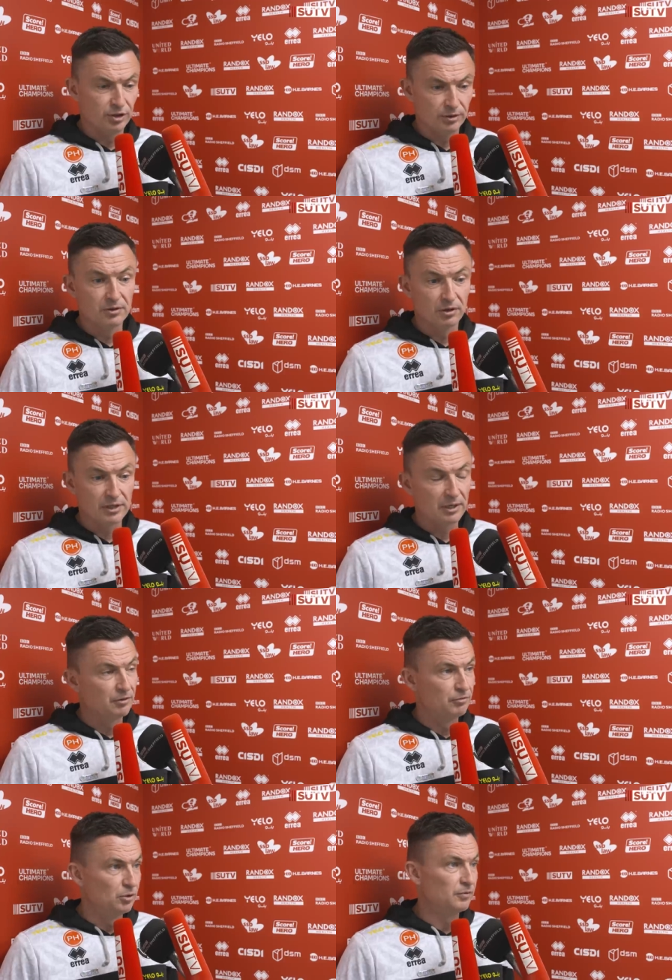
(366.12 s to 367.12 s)
going to go down
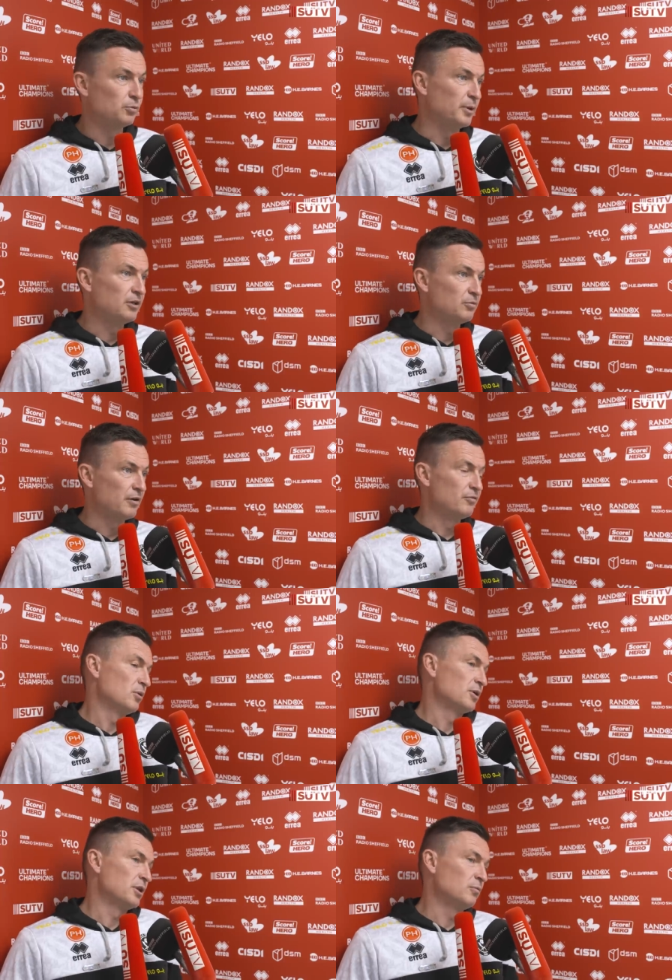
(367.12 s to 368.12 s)
the route, speak to
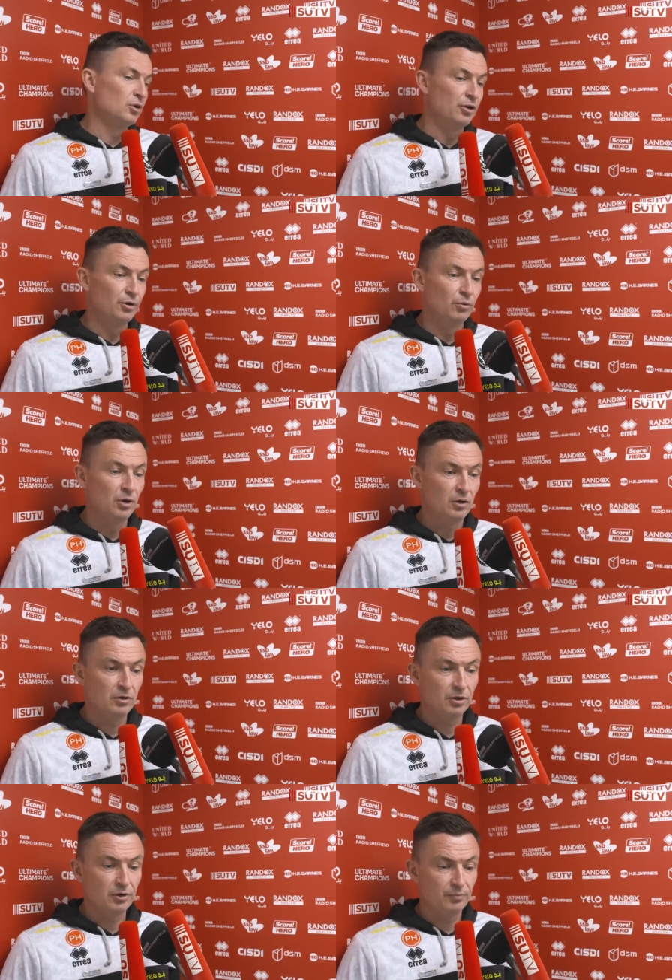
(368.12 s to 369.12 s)
everyone, and then we'll know what
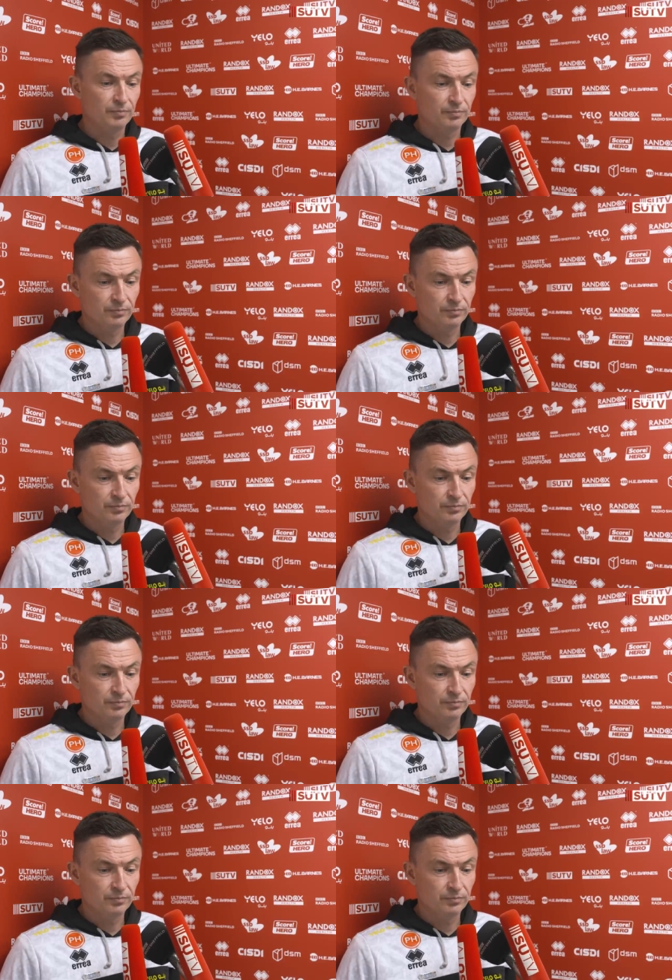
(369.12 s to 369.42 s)
the